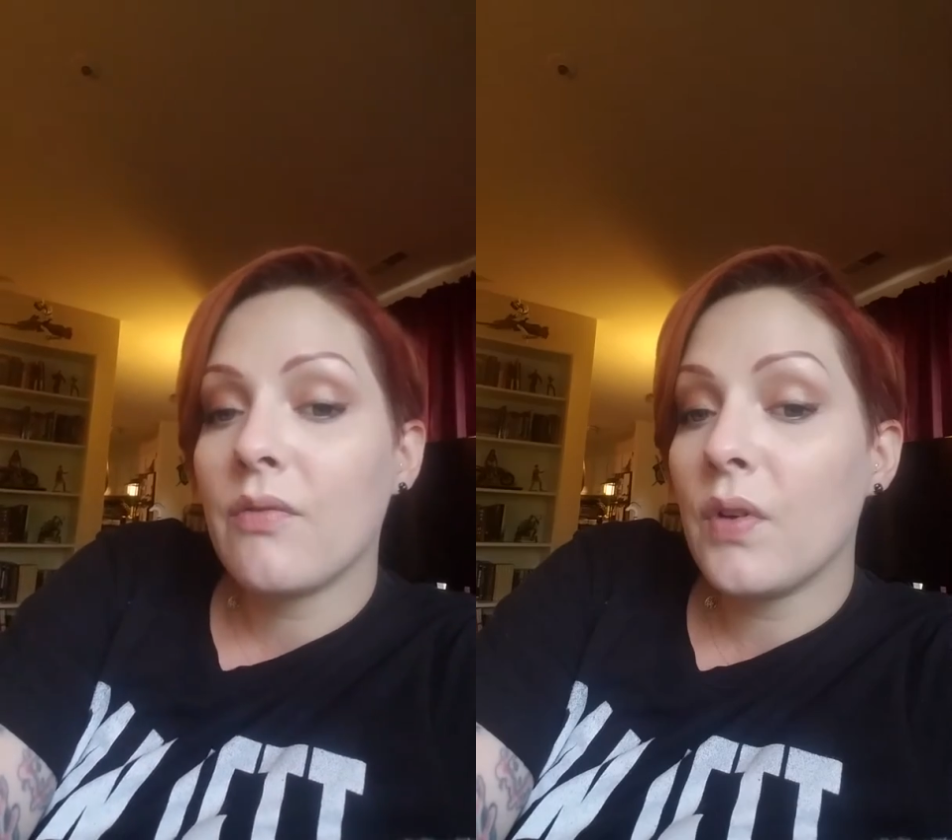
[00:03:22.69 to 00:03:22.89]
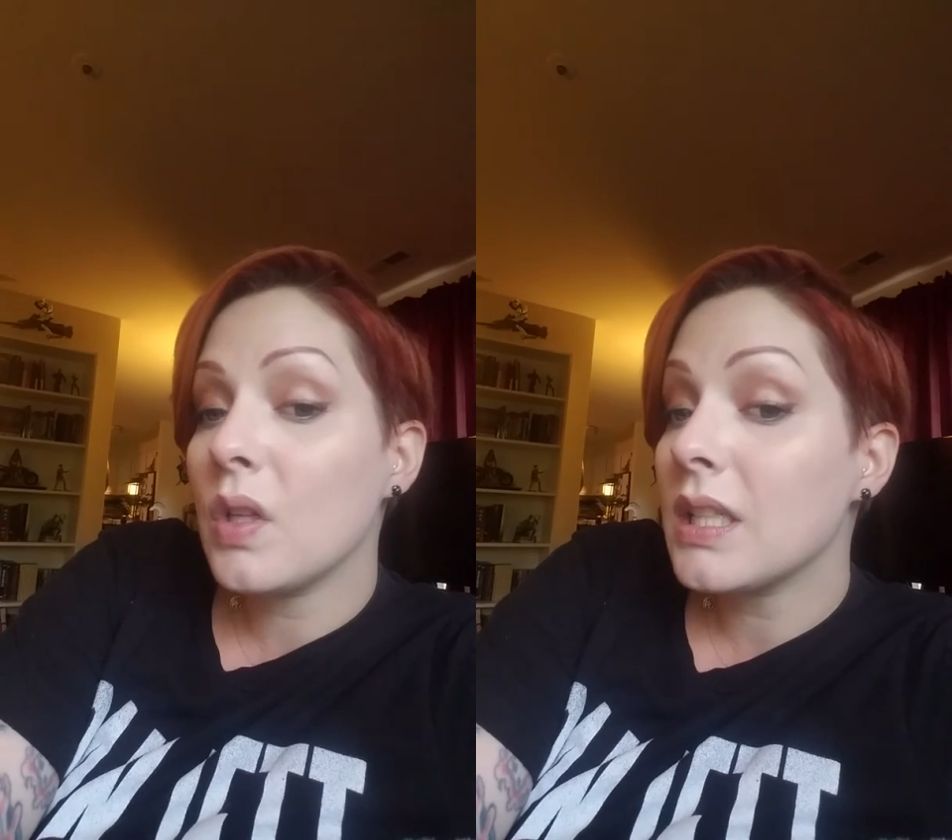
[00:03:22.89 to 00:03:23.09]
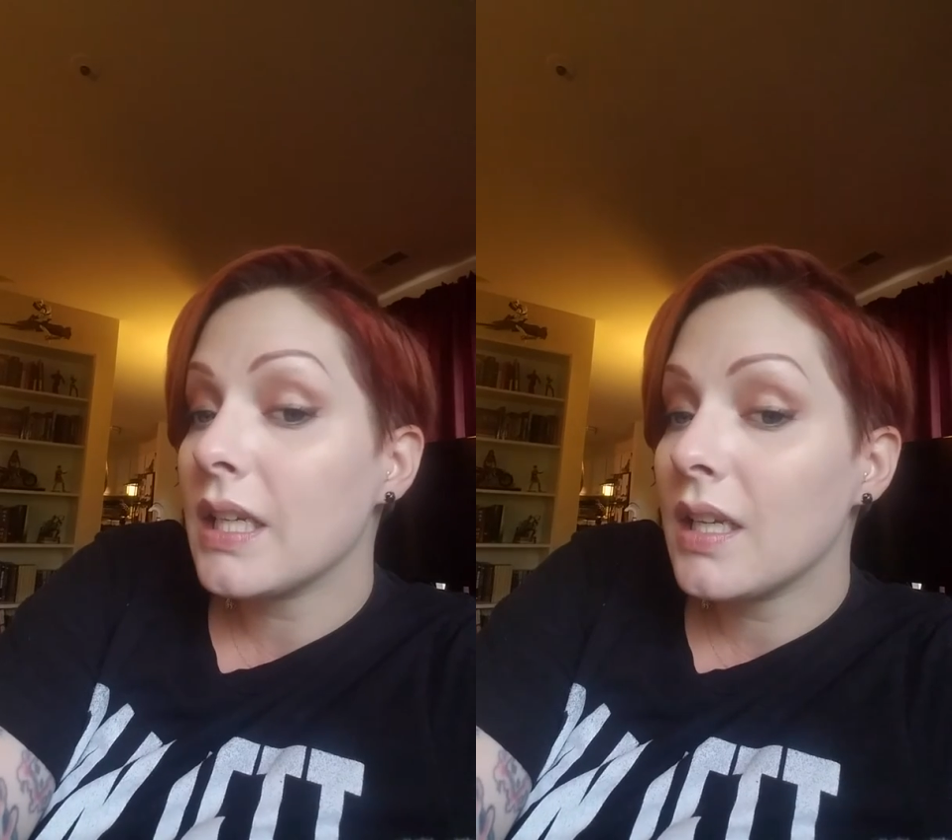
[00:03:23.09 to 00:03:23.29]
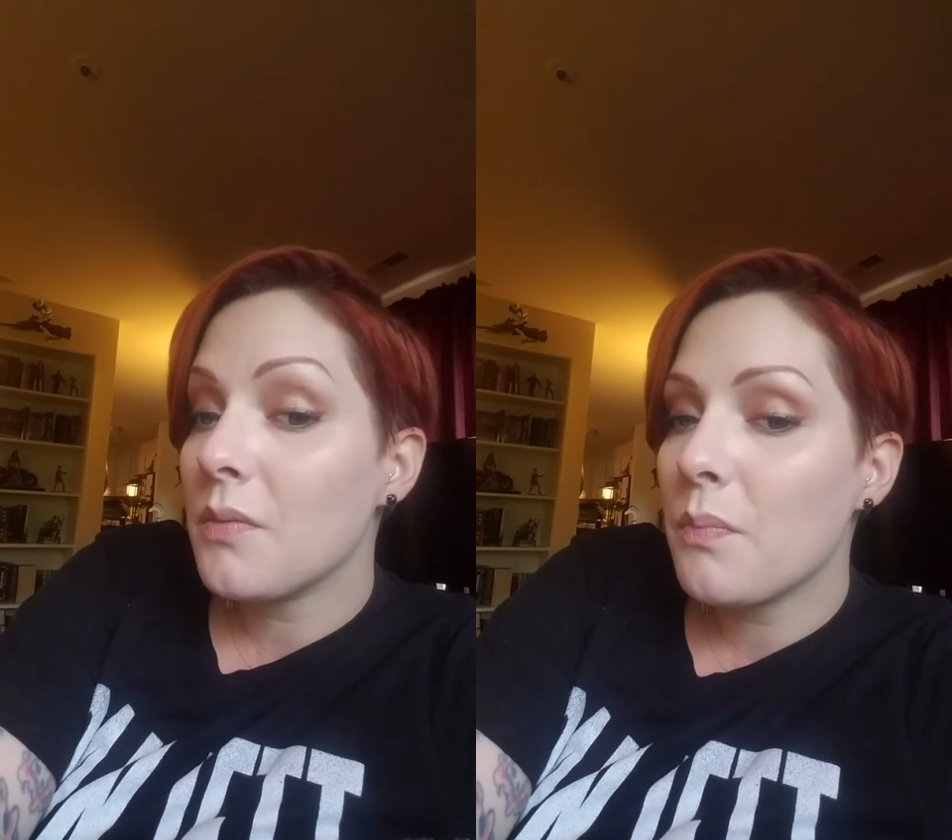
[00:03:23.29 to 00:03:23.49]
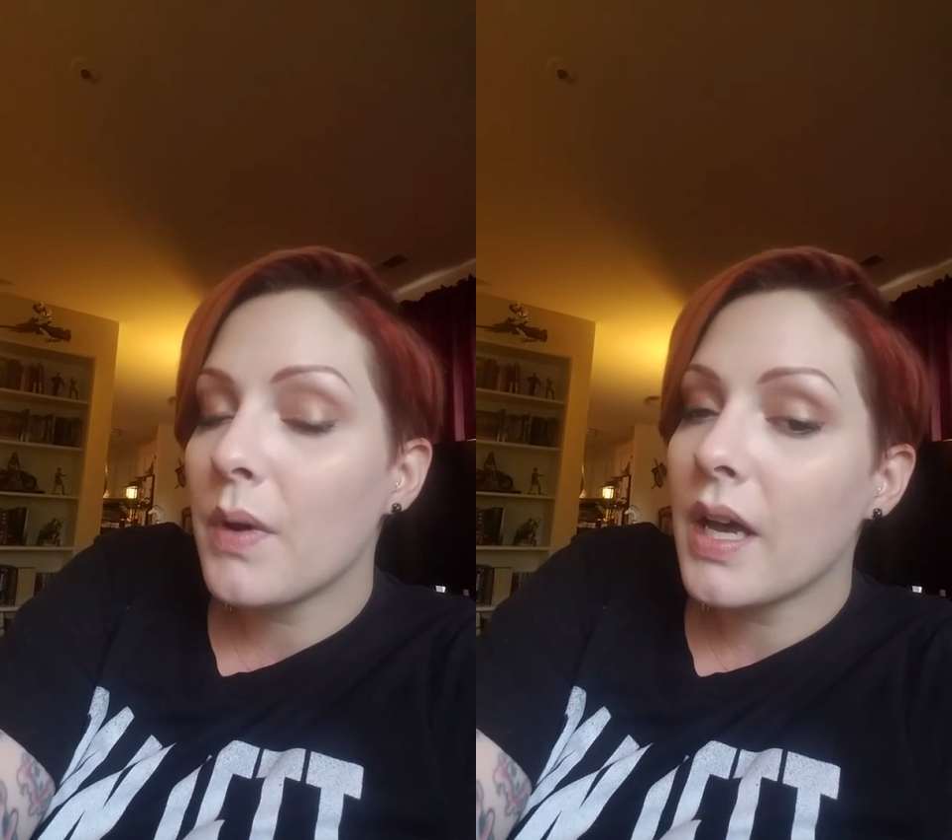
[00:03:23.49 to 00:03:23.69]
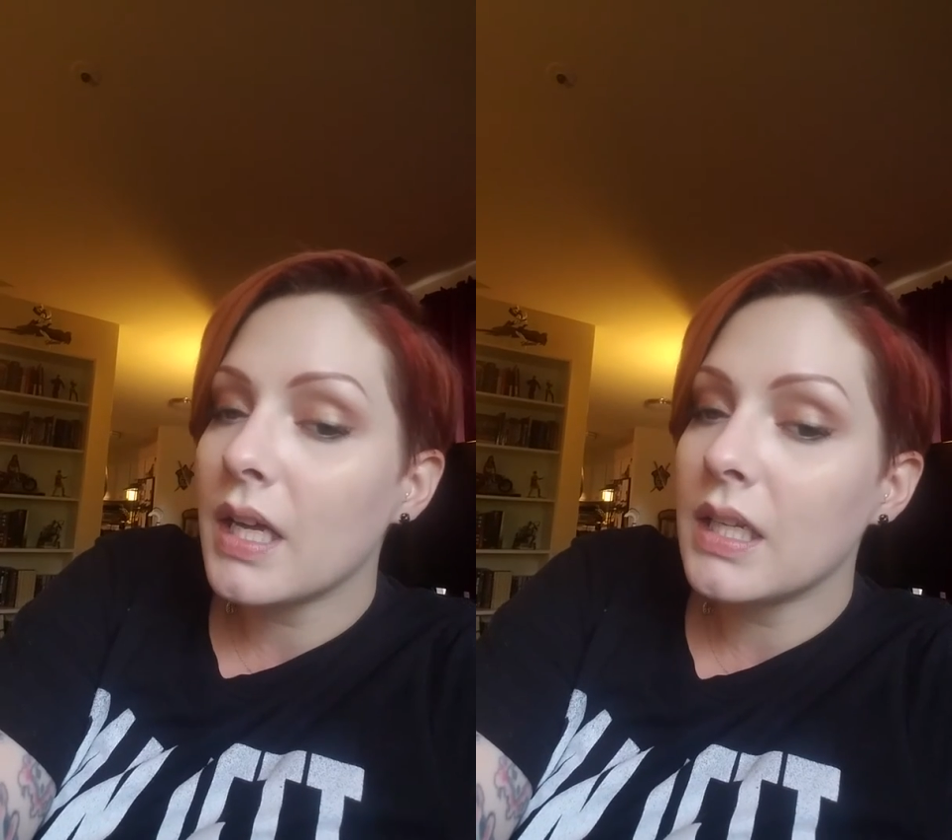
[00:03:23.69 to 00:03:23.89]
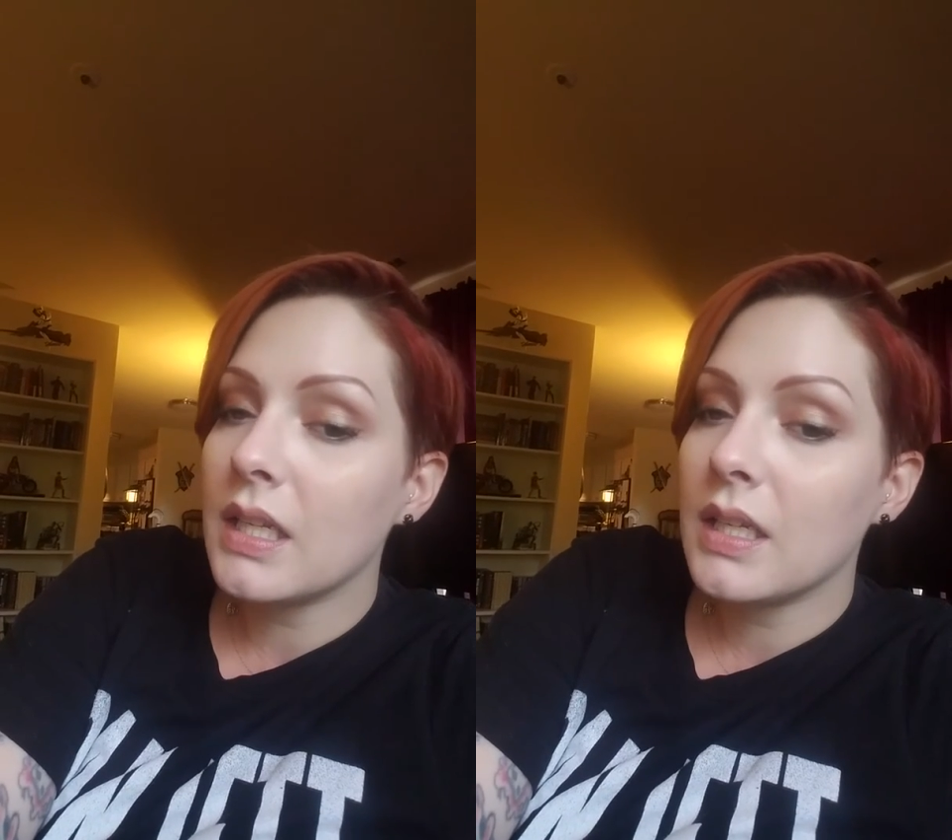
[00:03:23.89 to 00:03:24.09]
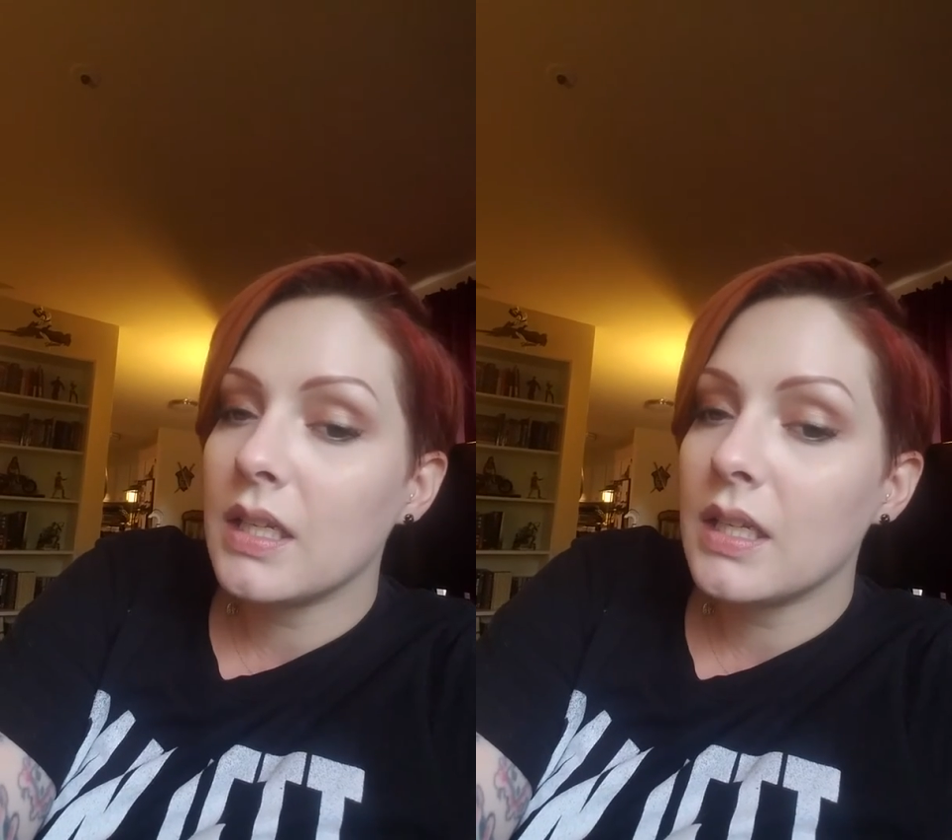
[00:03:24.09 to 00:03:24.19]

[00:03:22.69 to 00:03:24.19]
fully, but